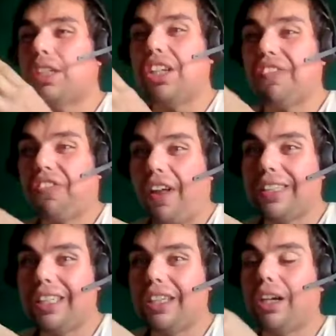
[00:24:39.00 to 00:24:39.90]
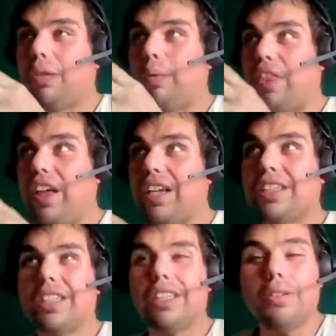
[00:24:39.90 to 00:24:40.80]
Richie and Fonzie are with his
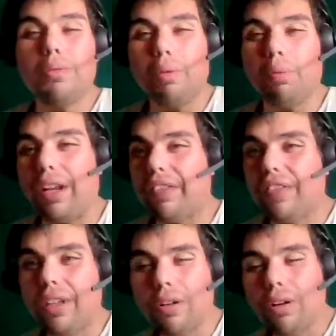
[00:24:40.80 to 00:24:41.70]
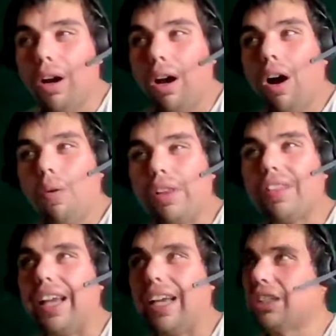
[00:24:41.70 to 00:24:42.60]
with one of with
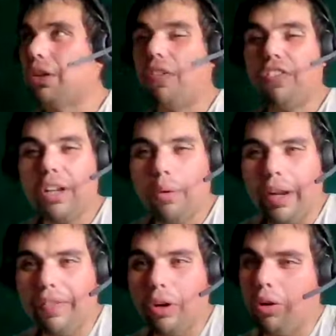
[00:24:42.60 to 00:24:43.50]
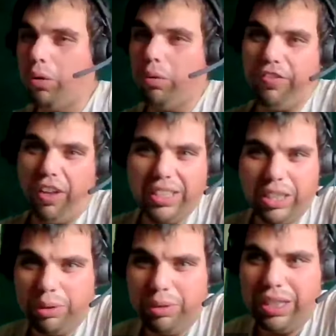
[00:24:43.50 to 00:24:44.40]
his girlfriend or whatever, or
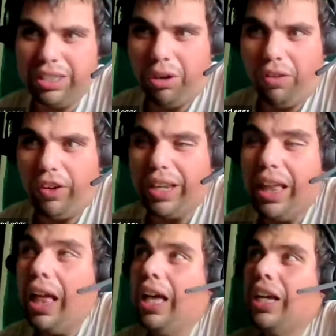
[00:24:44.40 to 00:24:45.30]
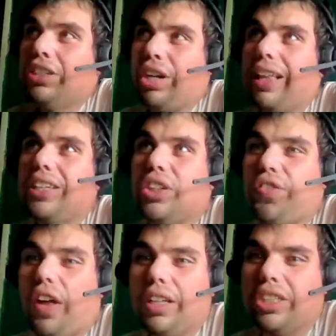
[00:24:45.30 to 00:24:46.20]
Fonzie was with his girlfriend, challenges
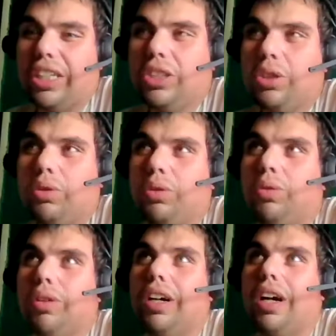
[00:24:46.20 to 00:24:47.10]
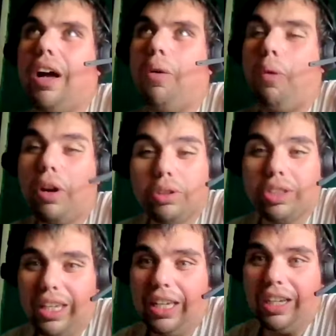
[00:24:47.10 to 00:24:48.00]
Fonzie to a water
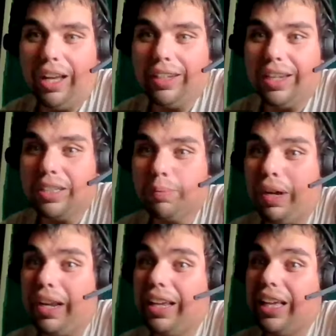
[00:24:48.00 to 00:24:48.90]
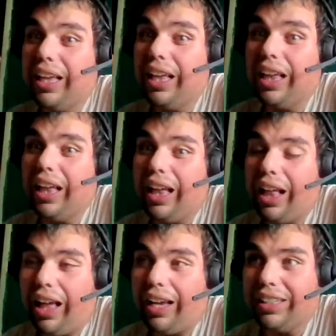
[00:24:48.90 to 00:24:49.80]
skiing contest, but
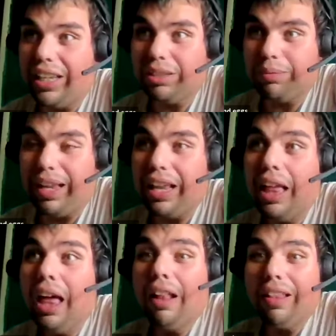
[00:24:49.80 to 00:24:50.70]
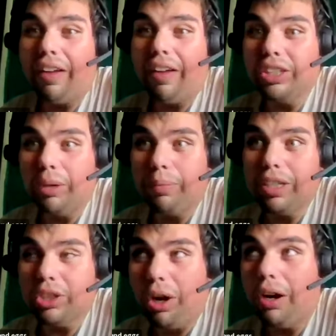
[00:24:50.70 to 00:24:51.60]
uh, he tells him that they have to jump
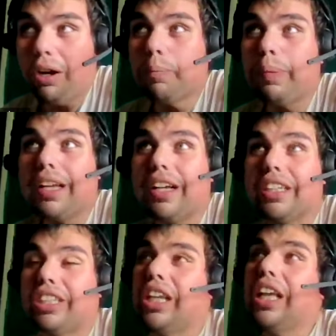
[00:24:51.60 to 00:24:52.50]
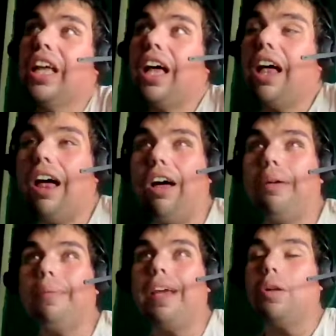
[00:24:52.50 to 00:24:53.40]
the shark because
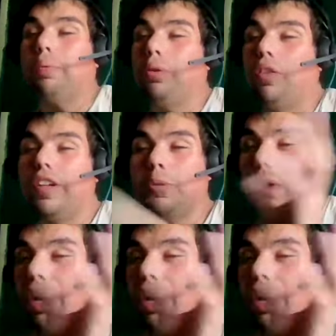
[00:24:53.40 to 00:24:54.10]
um, it'll prove his